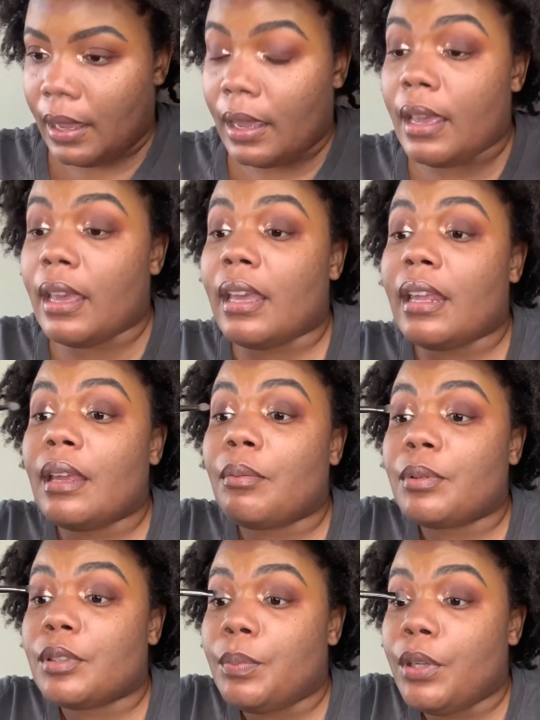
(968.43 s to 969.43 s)
it
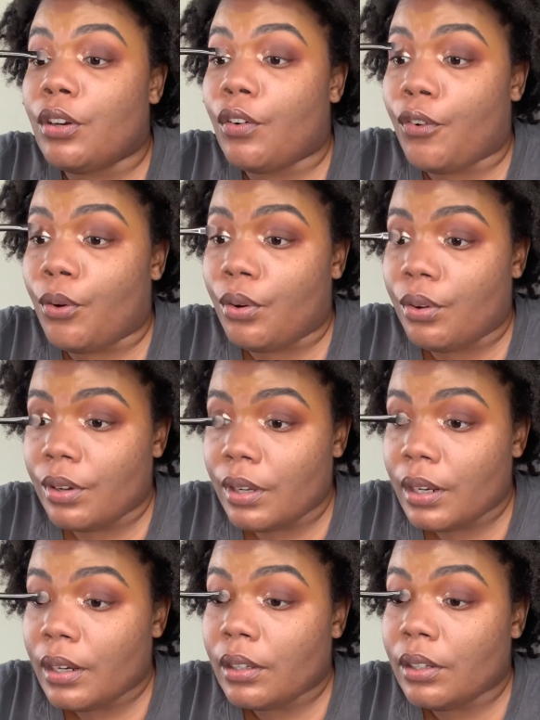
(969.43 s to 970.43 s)
was beautiful,
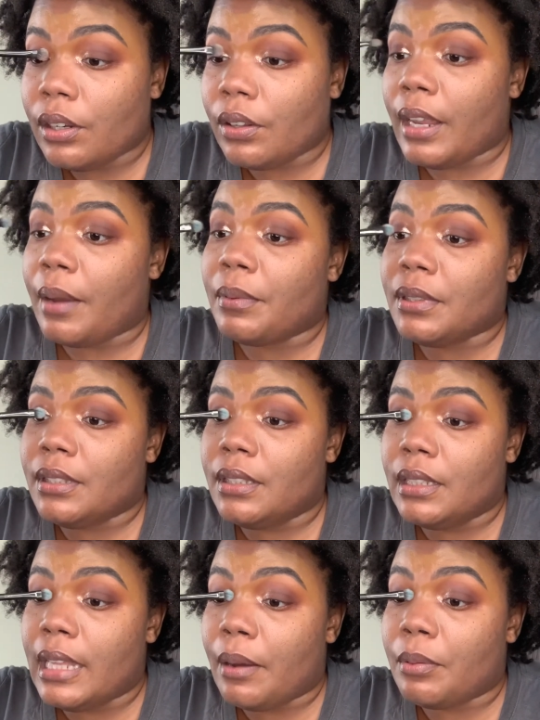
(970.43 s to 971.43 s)
you know, that was
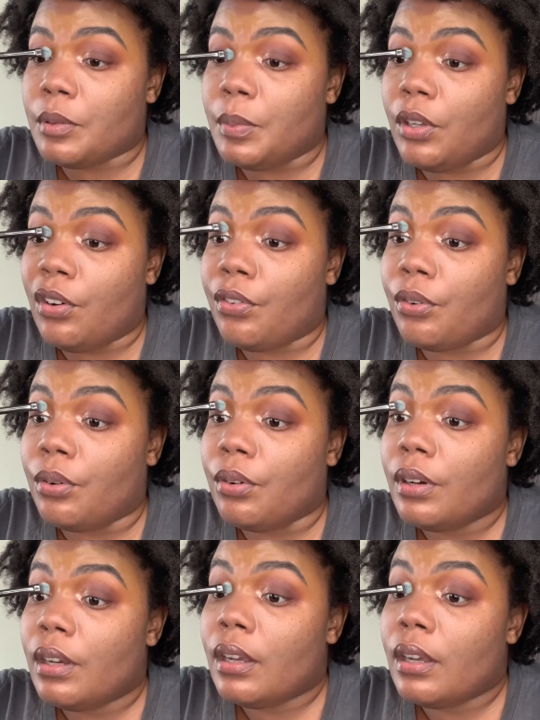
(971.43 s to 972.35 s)
beautiful.